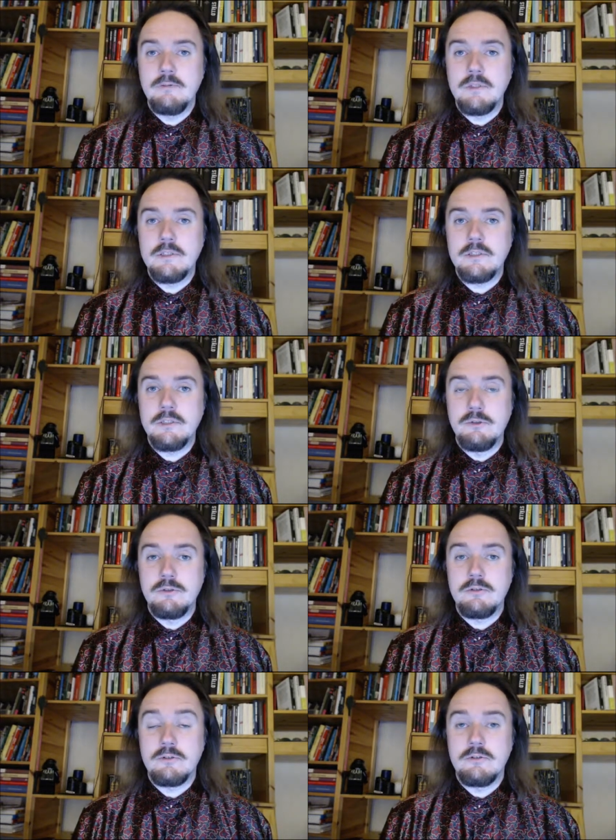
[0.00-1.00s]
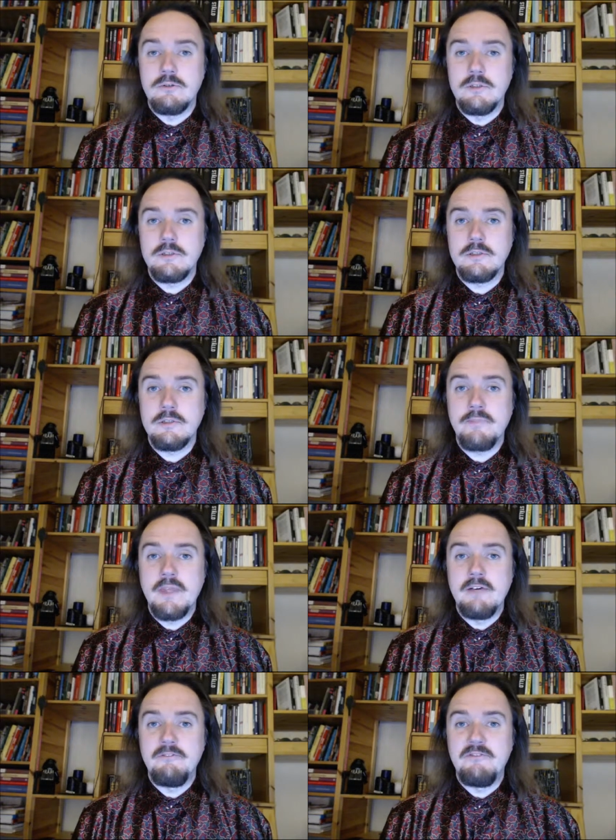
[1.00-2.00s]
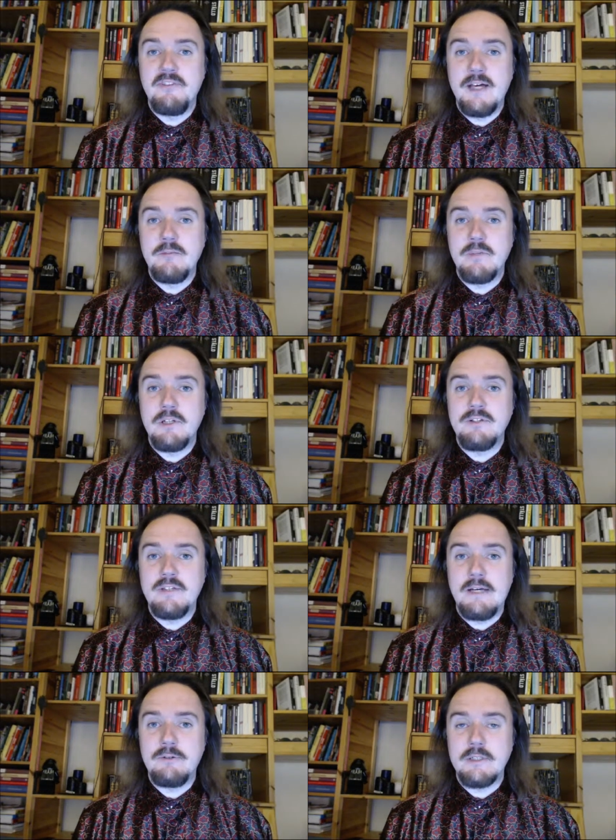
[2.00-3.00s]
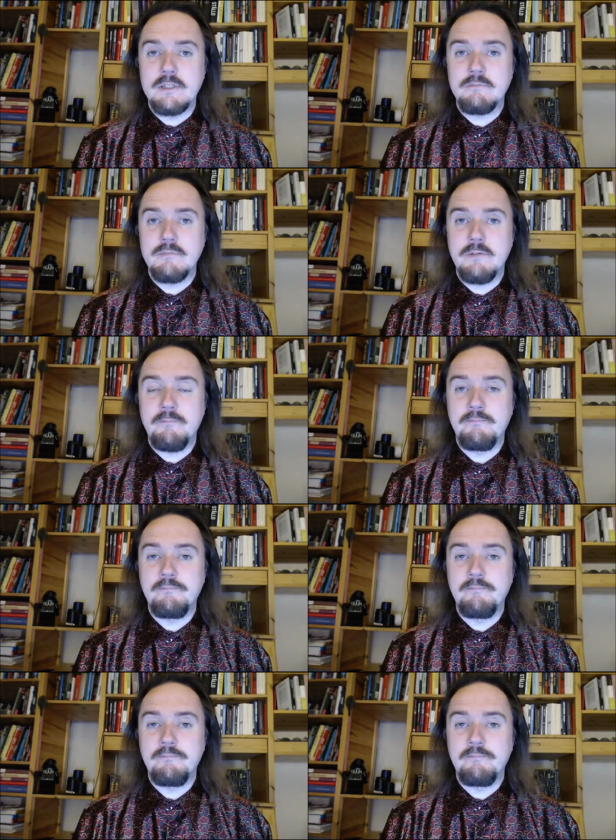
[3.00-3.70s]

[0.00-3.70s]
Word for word: which the author calls family terrorism.